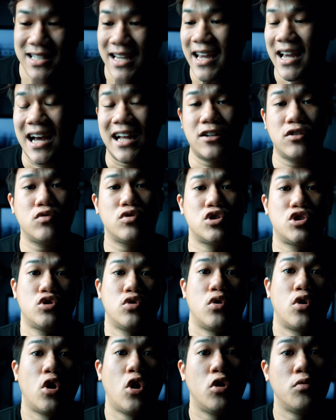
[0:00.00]
hey, I know a
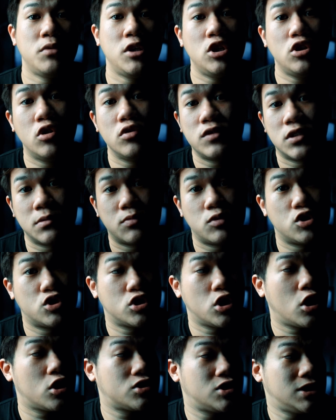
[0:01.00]
short homie, he goes up to
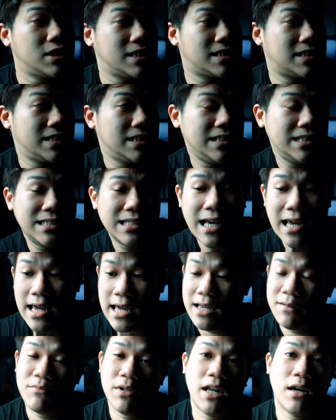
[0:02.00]
tall chicks and he's like,
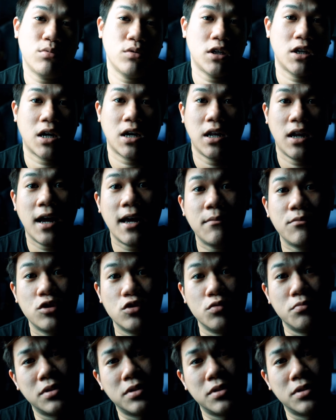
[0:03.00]
hey man, I'm gonna climb you.